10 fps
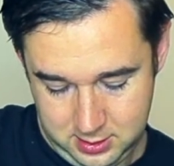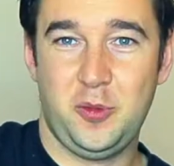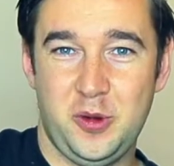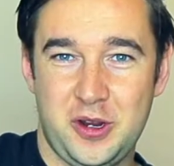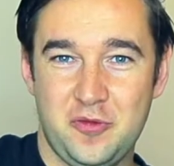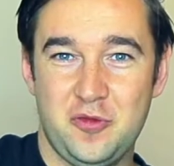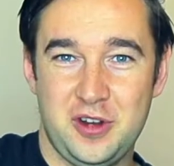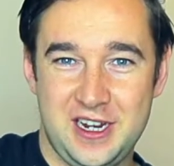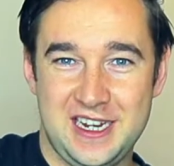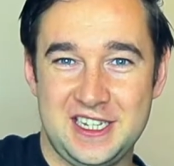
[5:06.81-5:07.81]
We can
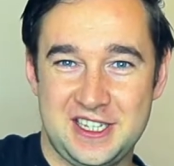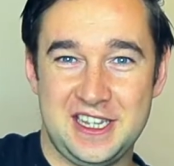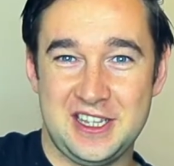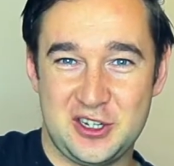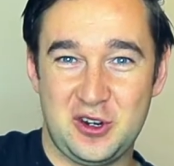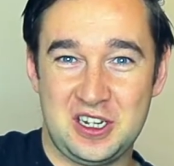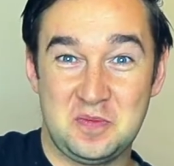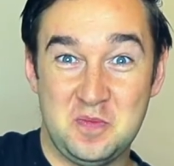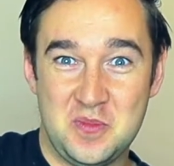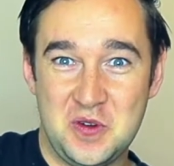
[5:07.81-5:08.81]
really see the strings
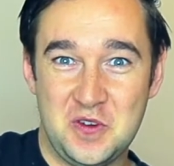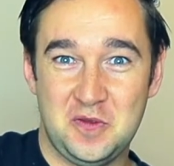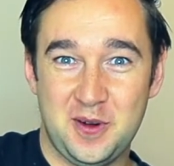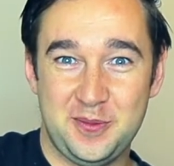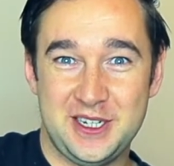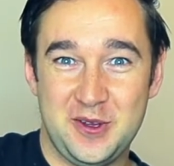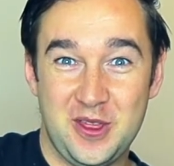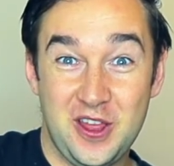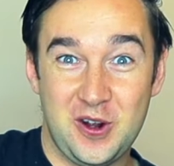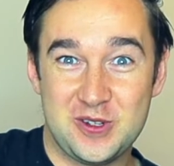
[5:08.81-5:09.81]
move when we do
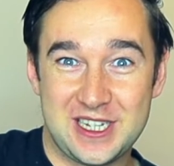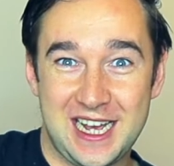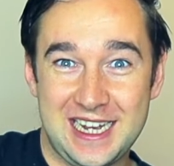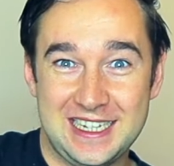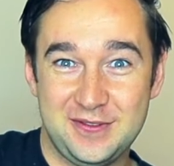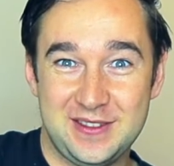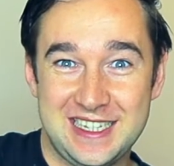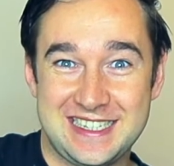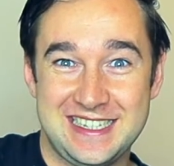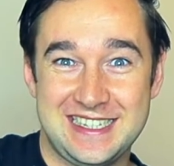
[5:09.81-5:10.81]
those kind of
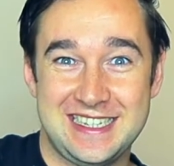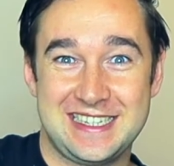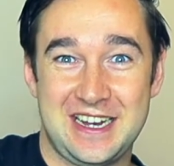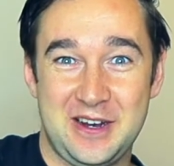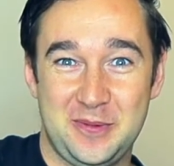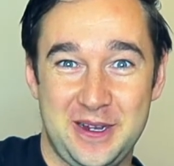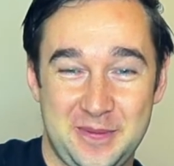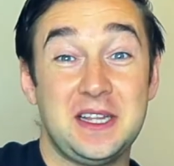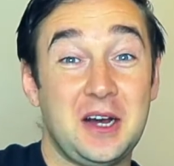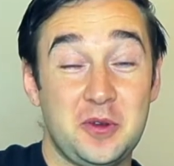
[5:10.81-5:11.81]
distances, can't we?
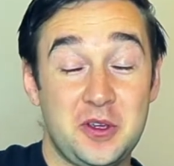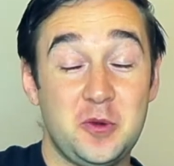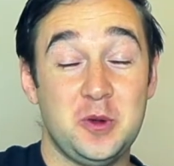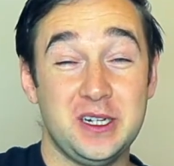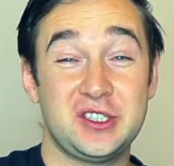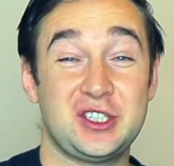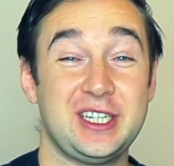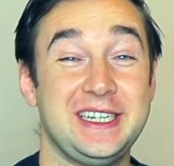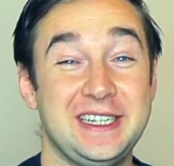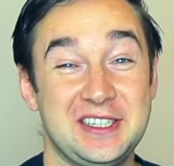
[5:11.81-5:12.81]
Now, you will
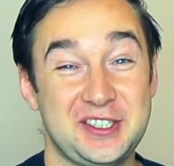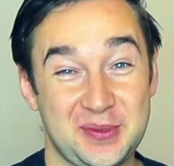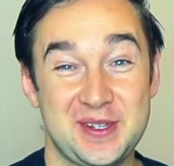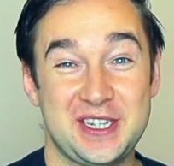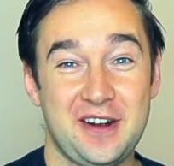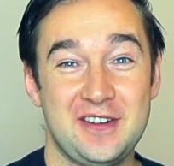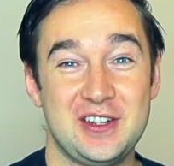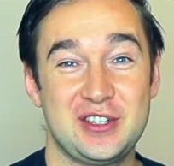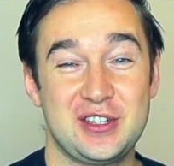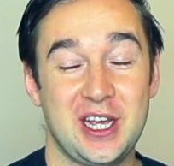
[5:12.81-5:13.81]
see some
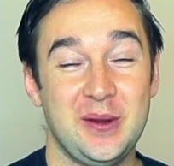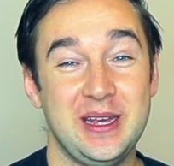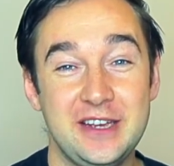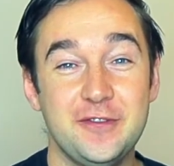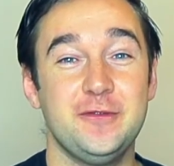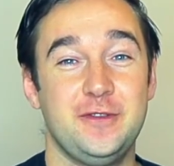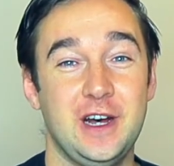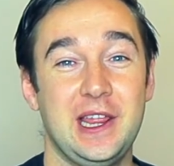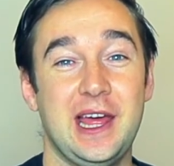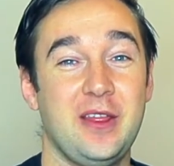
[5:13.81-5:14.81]
guitarists go even
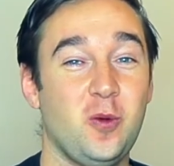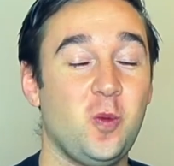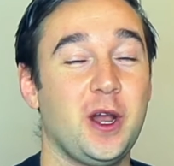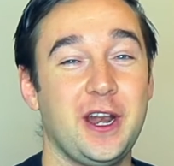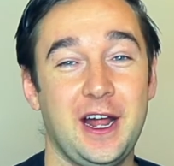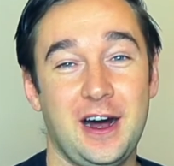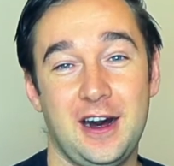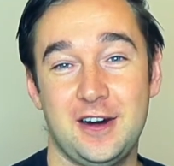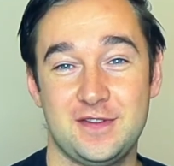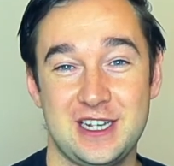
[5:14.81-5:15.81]
further than
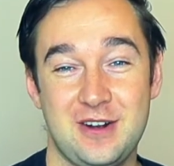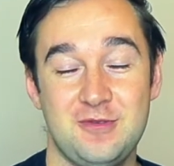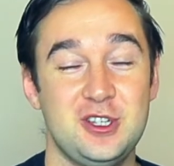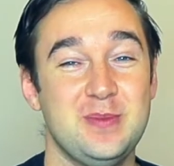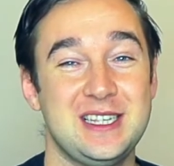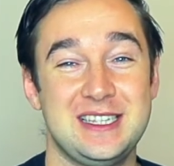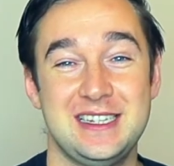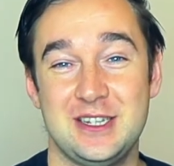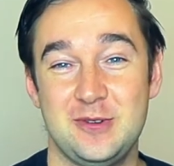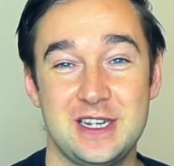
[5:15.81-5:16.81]
1.5 tones. You may see
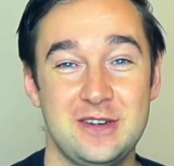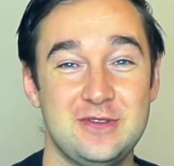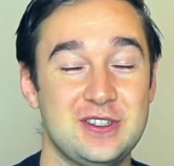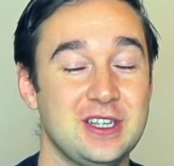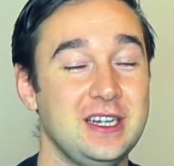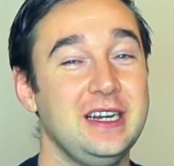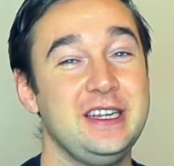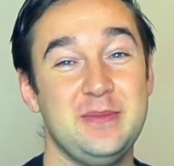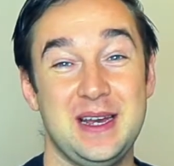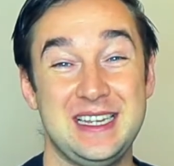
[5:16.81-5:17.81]
2 tones,
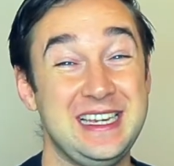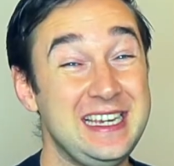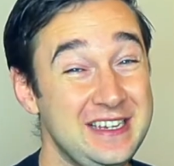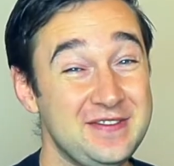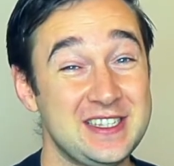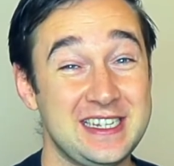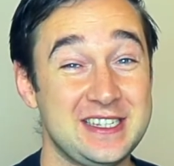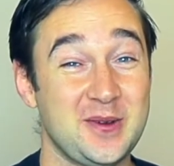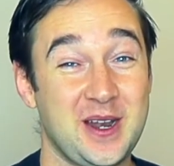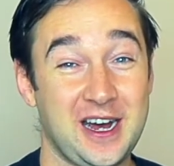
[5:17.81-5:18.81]
you may even see
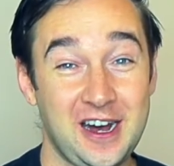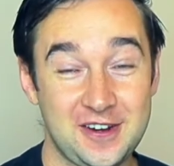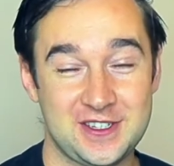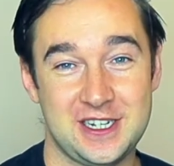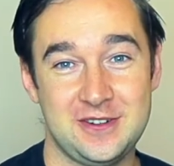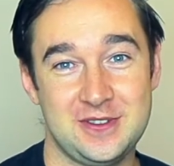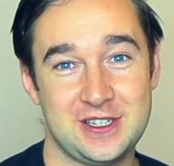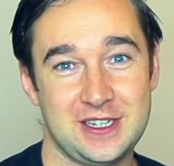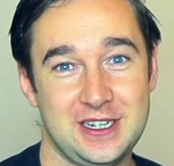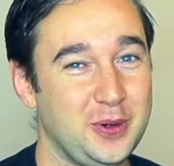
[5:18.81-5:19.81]
2.5
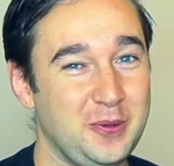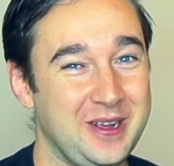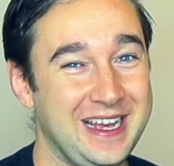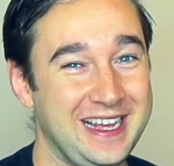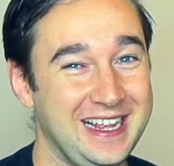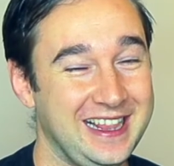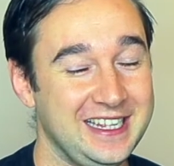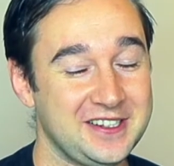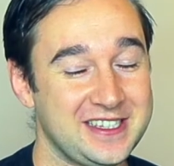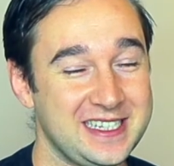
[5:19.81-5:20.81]
tones, but a
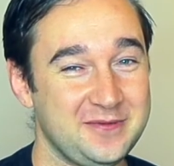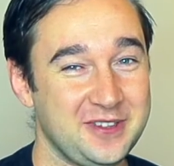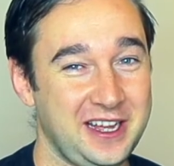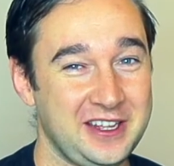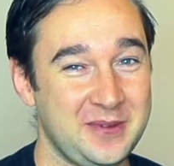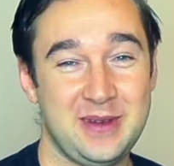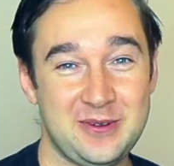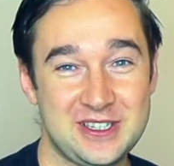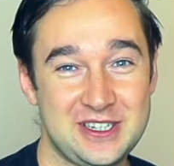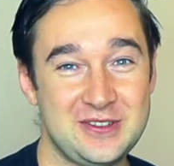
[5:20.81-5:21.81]
little tip for that, you may
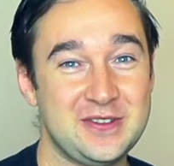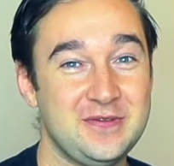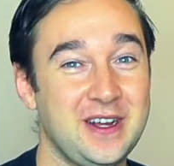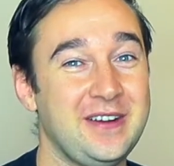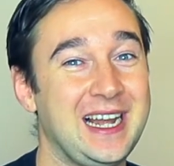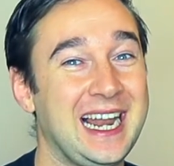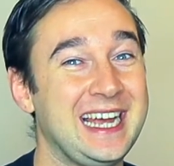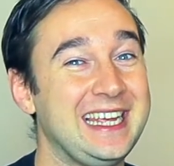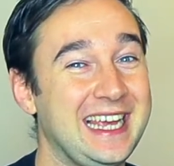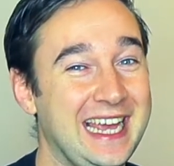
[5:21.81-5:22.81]
want to use some very
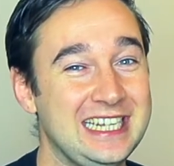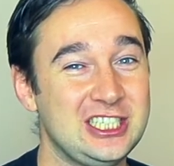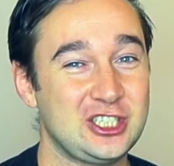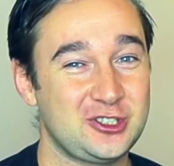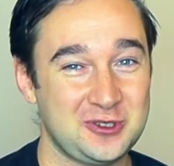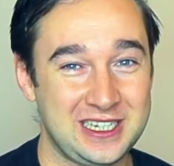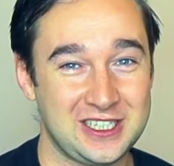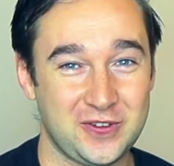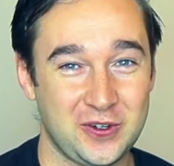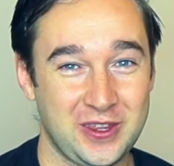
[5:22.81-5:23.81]
light gauge strings
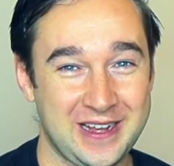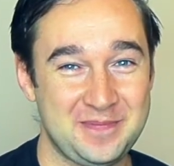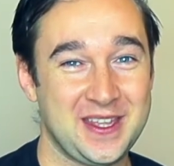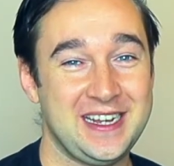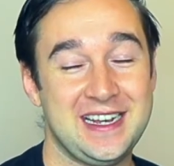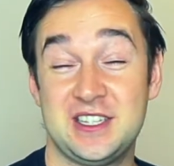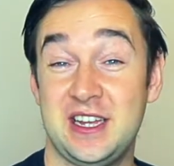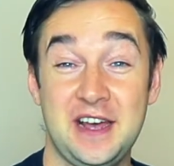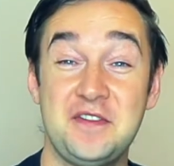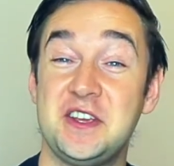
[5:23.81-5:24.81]
for that, as the
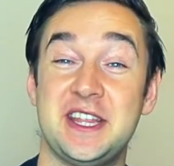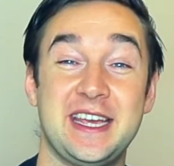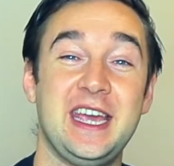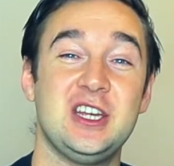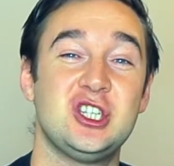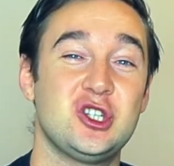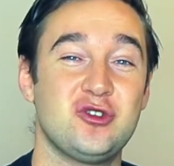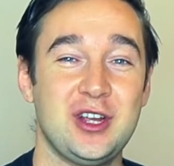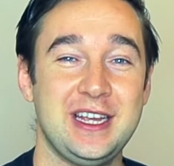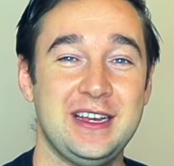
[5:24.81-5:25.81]
heavier the gauge
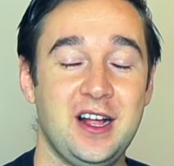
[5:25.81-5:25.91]
string,